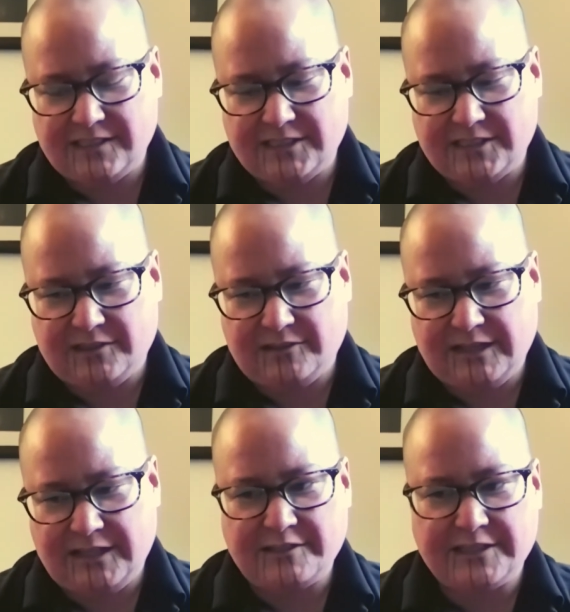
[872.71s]
So,
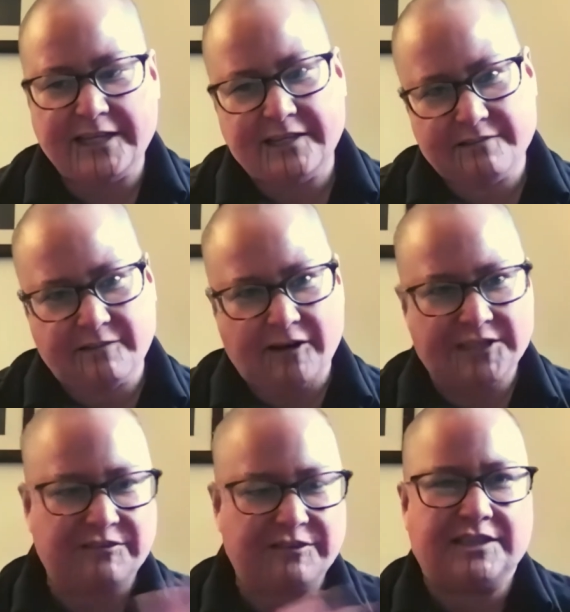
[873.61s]
and there's like
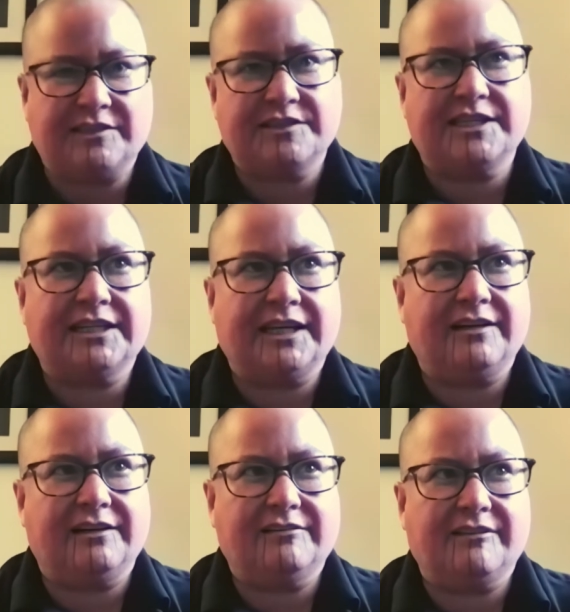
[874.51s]
artist run centers like that
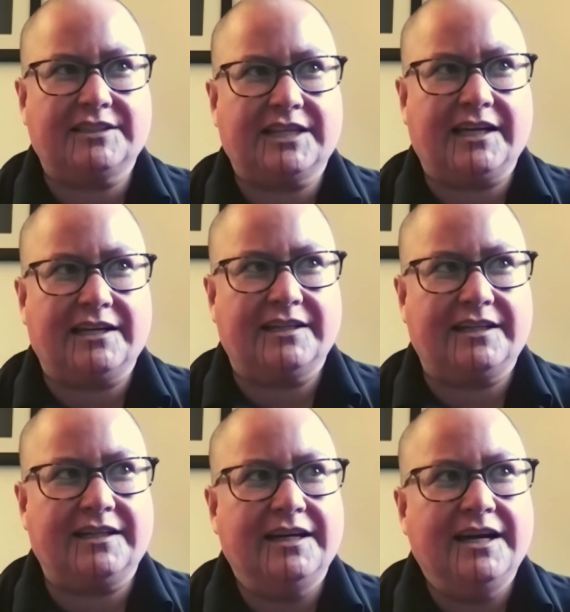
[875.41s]
all across Canada.